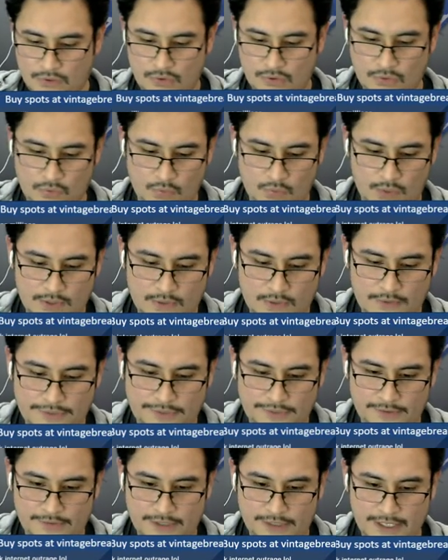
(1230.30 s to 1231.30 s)

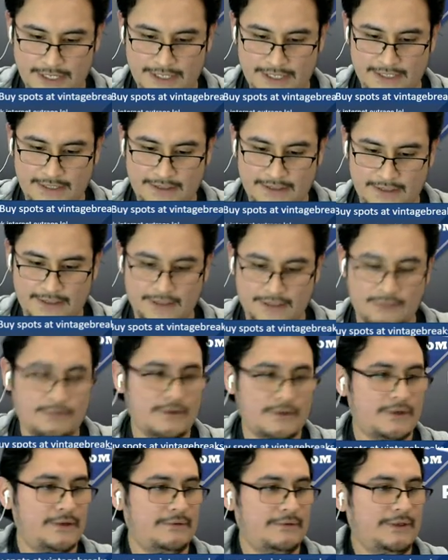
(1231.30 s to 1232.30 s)
103
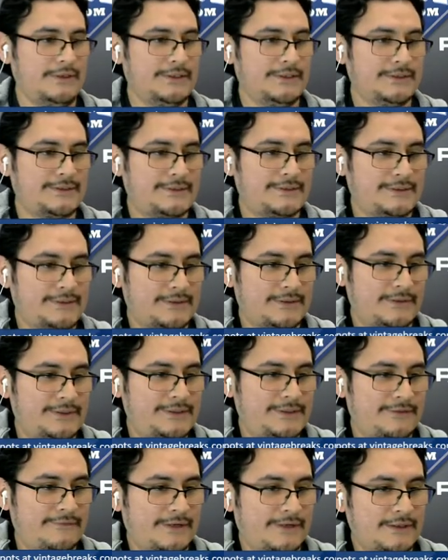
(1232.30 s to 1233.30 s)
Gilbert Arenas going
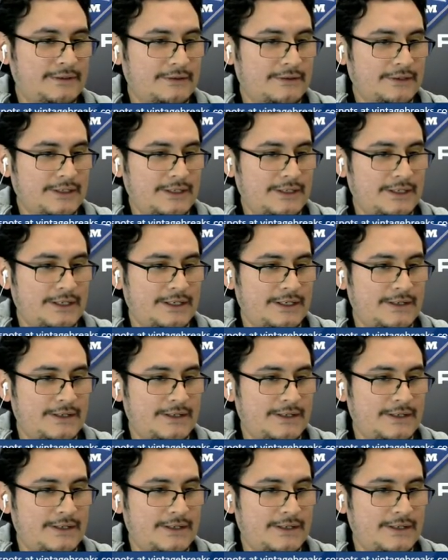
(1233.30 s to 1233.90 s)
to Victor Lee.